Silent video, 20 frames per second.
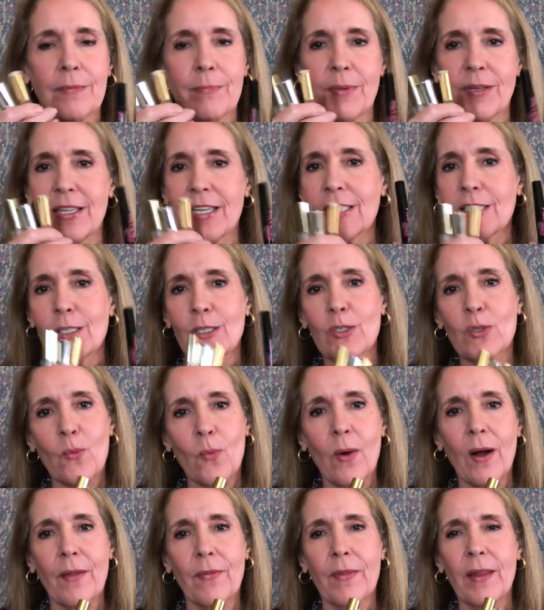but this is the
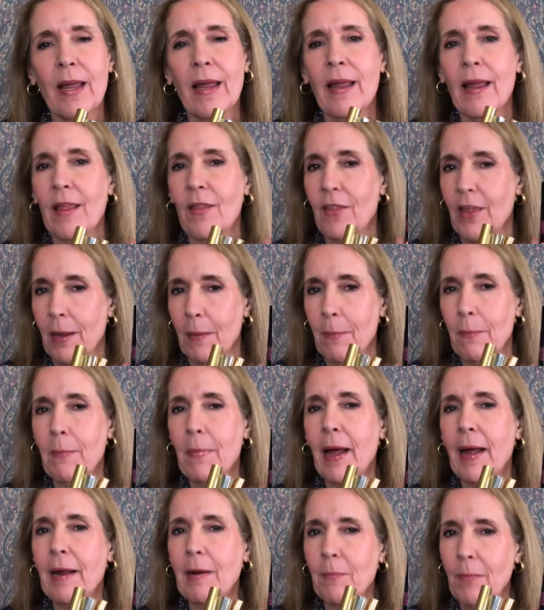one that
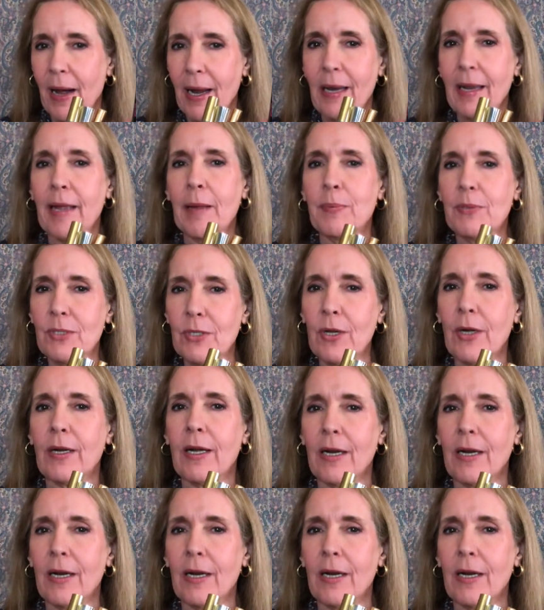made my lips look